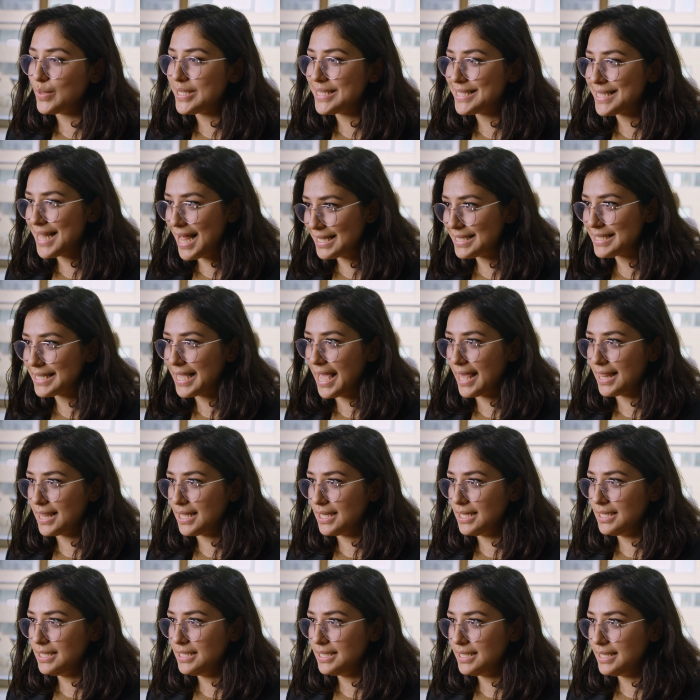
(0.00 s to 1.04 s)
stand
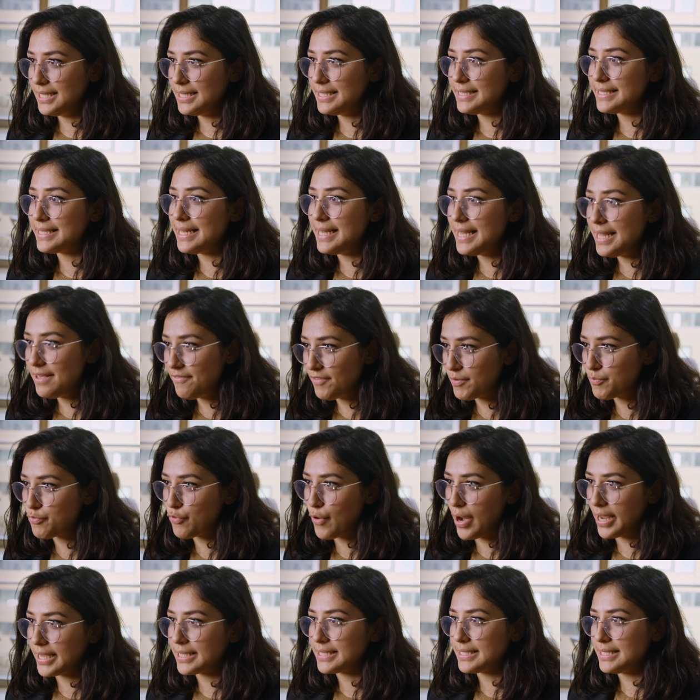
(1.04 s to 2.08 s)
together, deliver
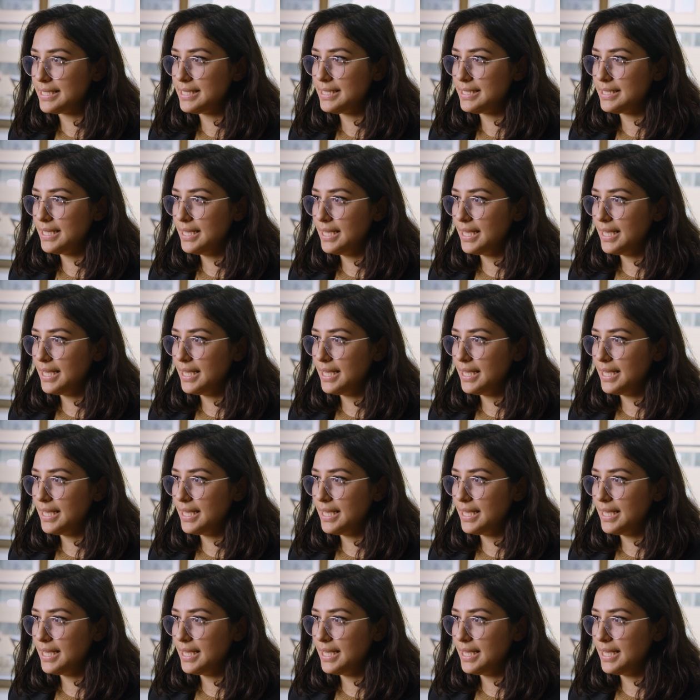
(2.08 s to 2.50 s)
Brexit,